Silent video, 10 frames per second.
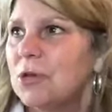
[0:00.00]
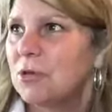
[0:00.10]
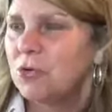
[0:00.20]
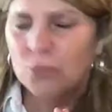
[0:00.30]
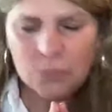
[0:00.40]

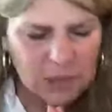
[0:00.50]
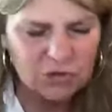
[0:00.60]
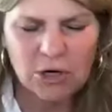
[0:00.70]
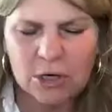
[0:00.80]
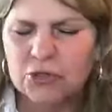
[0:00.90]
you
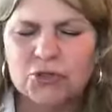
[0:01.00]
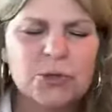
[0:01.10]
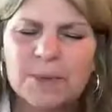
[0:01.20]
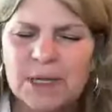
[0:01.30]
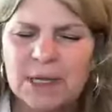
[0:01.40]

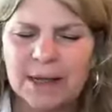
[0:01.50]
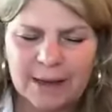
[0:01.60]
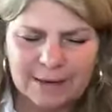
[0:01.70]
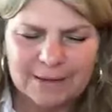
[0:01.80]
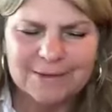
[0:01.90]
recharged me,
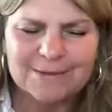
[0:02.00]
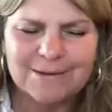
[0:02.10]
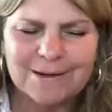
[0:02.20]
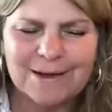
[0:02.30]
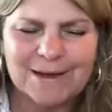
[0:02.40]
and
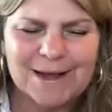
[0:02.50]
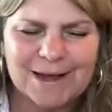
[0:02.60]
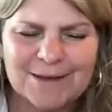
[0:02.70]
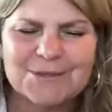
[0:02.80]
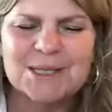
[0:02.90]

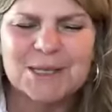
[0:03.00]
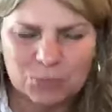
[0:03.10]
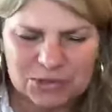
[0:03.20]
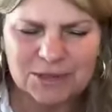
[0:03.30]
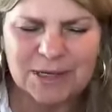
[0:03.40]
I was
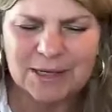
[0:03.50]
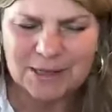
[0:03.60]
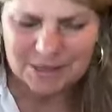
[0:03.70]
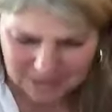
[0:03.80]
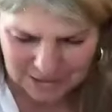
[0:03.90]
able to
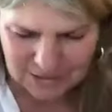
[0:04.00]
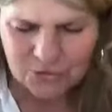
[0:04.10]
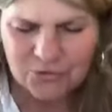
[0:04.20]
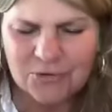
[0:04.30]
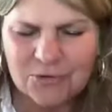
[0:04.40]
like kind
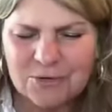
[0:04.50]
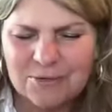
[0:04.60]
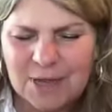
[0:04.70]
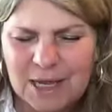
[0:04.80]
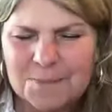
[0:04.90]
of
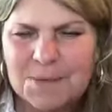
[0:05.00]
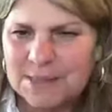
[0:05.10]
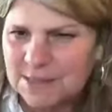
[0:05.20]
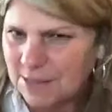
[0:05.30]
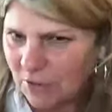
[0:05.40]
gain
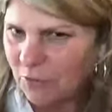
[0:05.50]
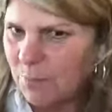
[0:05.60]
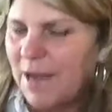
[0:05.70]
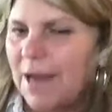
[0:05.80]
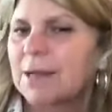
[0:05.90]
myself
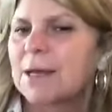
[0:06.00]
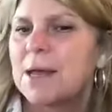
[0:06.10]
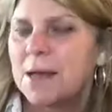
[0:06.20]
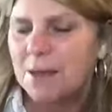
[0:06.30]
back,